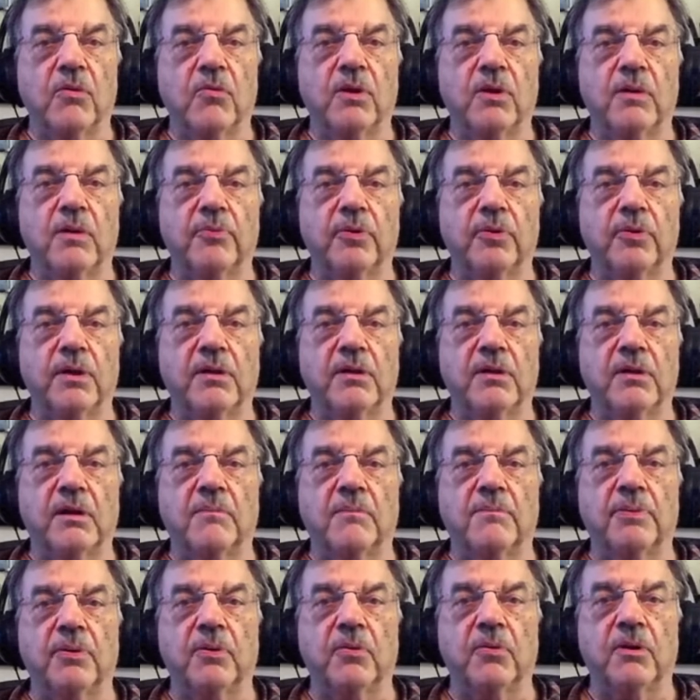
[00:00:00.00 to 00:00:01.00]
when
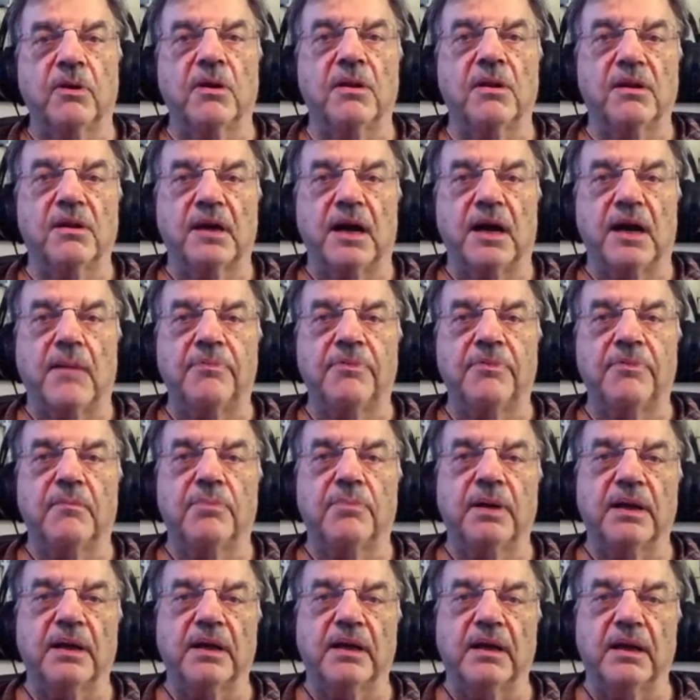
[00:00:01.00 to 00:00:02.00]
President Putin stopped the
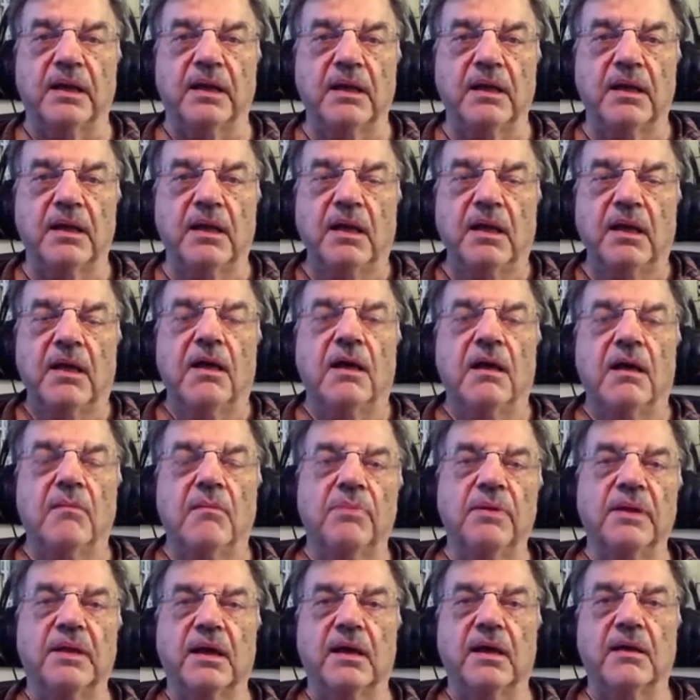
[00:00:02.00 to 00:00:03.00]
bleeding and
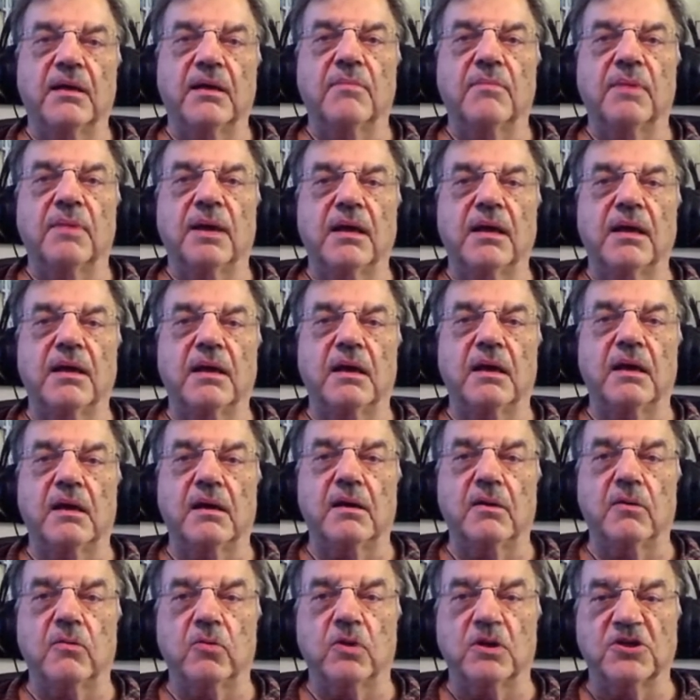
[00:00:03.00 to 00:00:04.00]
began to make
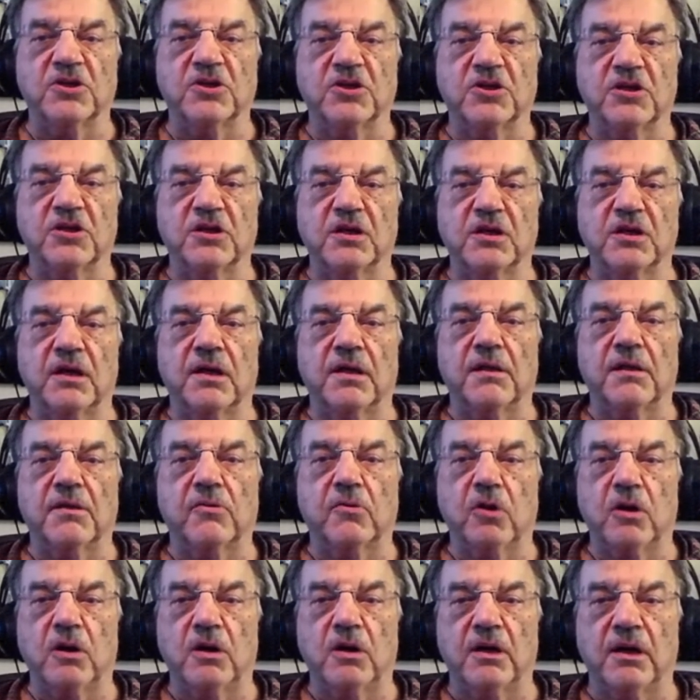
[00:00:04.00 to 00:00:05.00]
Russia
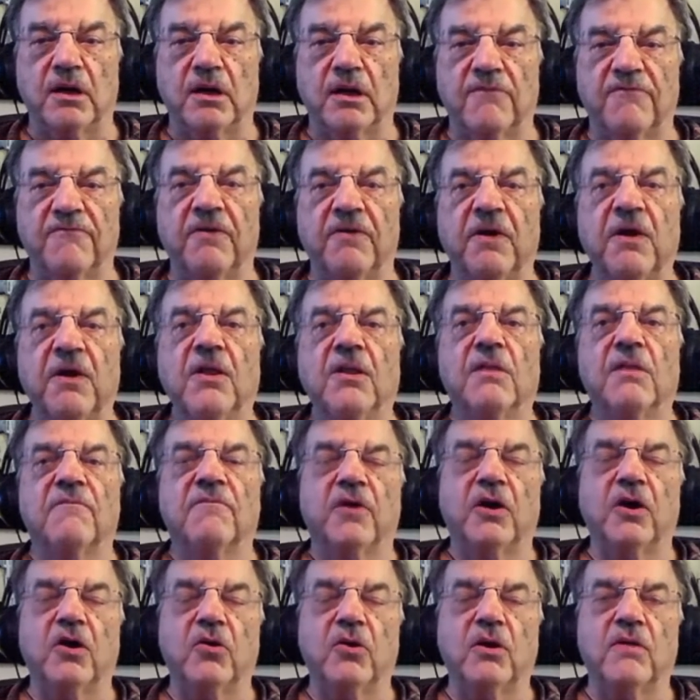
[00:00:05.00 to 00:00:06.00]
strong enough,
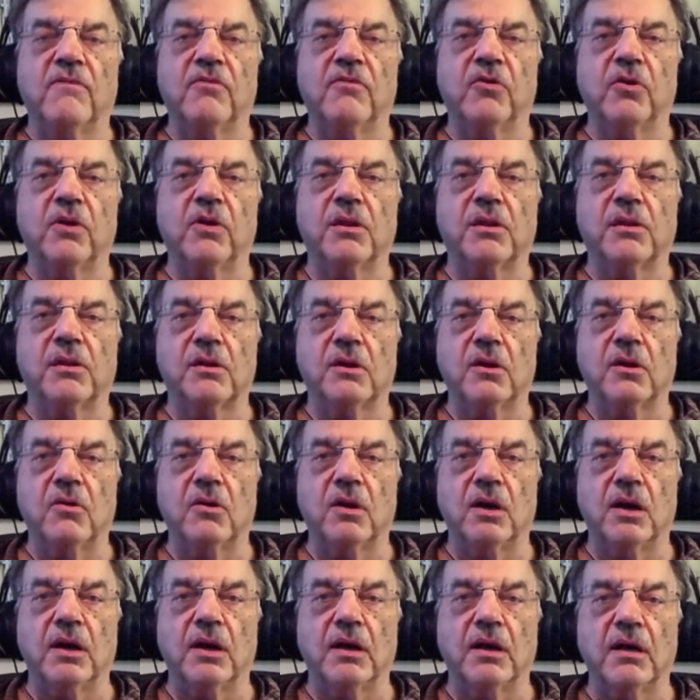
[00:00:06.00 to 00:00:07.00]
very, very
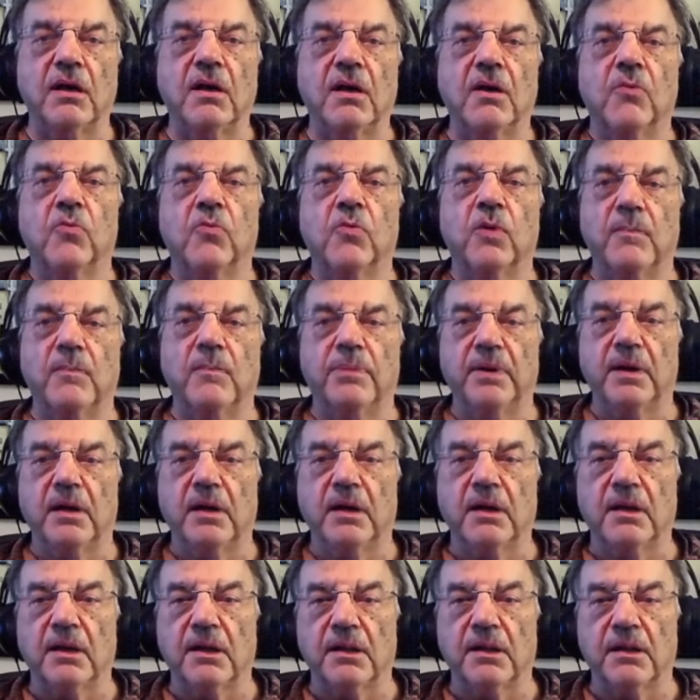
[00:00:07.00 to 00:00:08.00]
slowly
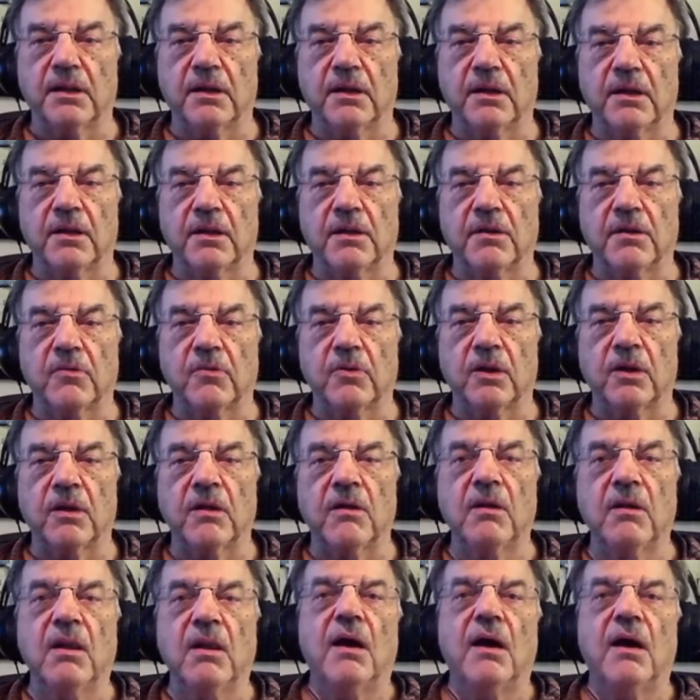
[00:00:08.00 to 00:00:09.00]
rebuilding its industry,
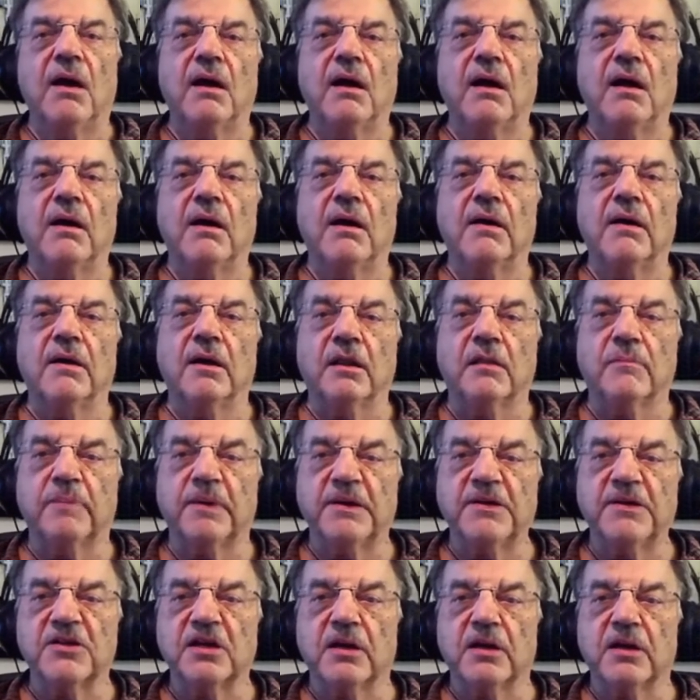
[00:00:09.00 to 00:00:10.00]
and
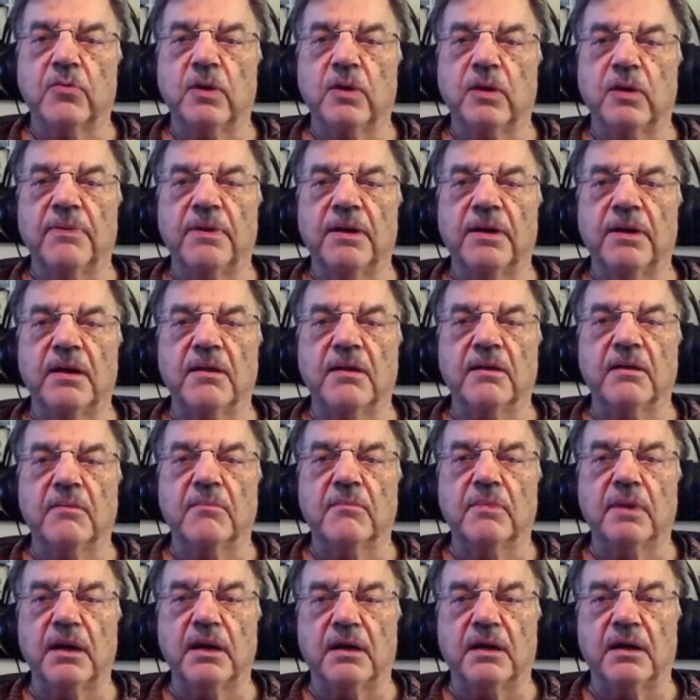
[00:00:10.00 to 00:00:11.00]
especially rebuilding the
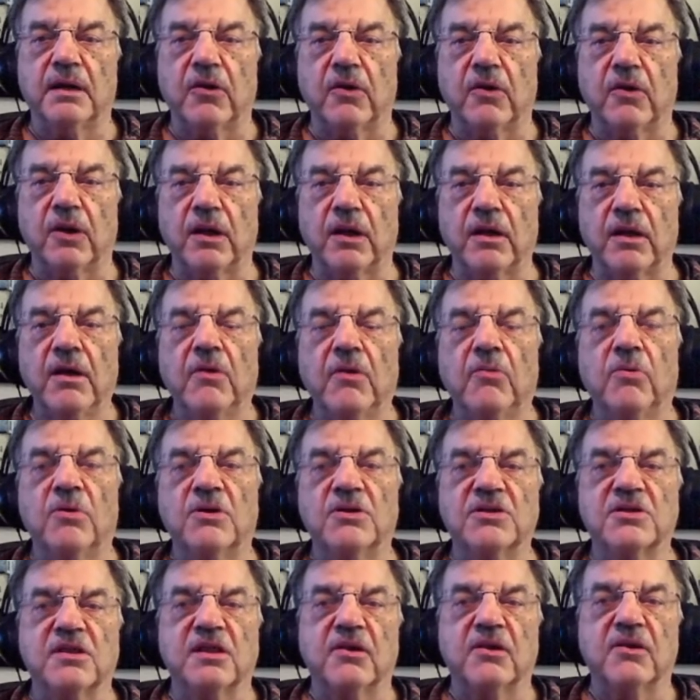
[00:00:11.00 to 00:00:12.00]
military,
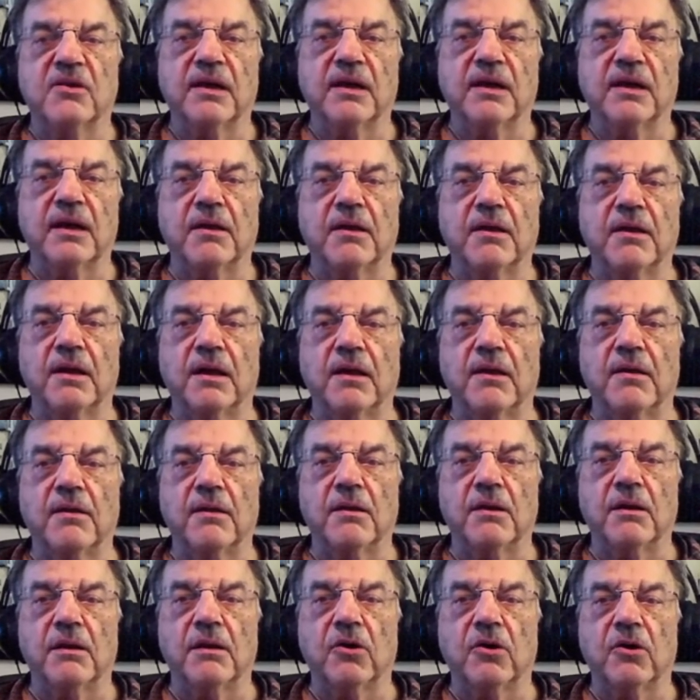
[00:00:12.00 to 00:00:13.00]
which the United States
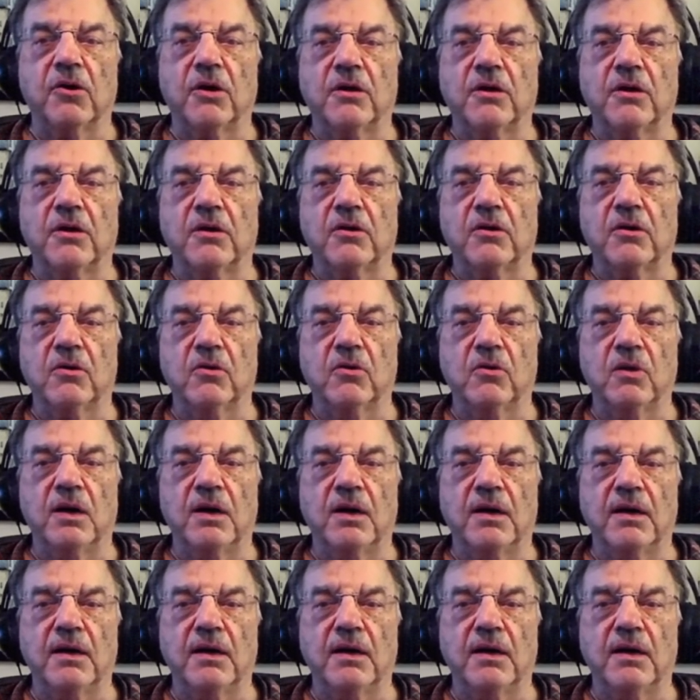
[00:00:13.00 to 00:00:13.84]
had sought to